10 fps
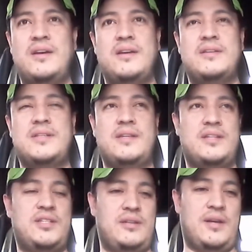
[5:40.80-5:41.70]
said that
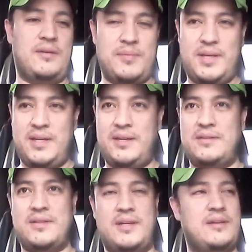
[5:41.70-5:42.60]
she loved
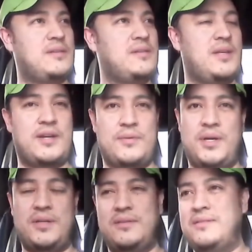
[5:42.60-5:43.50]
me like later
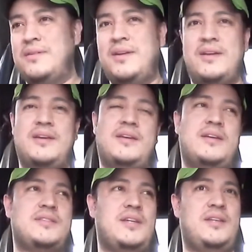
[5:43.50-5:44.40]
on,
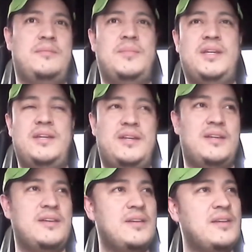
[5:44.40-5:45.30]
and sending
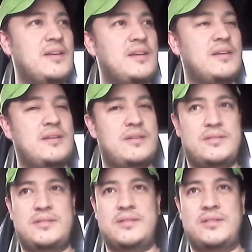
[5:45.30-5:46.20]
me
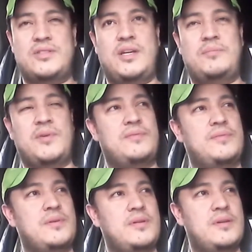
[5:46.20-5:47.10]
such type of
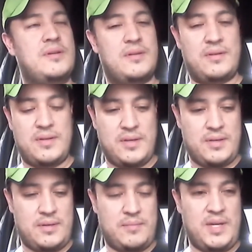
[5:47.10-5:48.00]

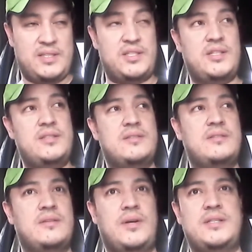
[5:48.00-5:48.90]
messages.
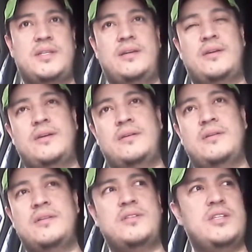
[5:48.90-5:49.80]
You know, I sent her
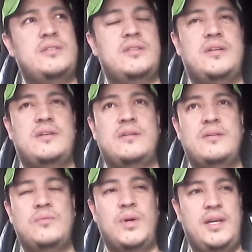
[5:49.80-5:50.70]
just
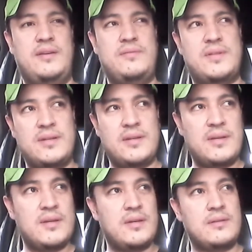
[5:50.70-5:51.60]
one gift
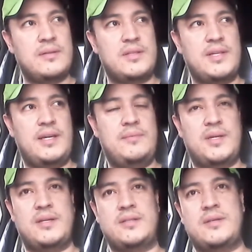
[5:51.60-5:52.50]
to this lady
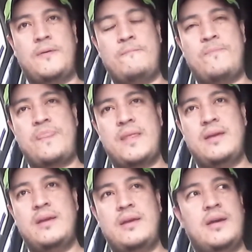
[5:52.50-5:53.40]
because I
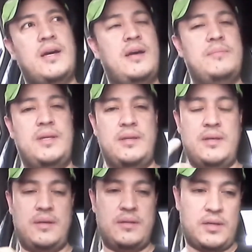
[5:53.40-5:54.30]
had been
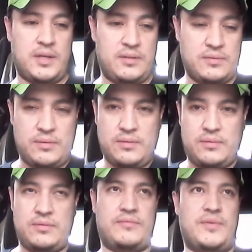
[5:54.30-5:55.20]
talking to
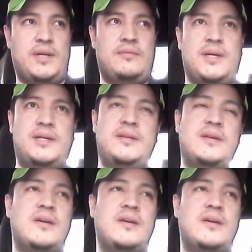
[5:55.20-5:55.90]
a friend of mine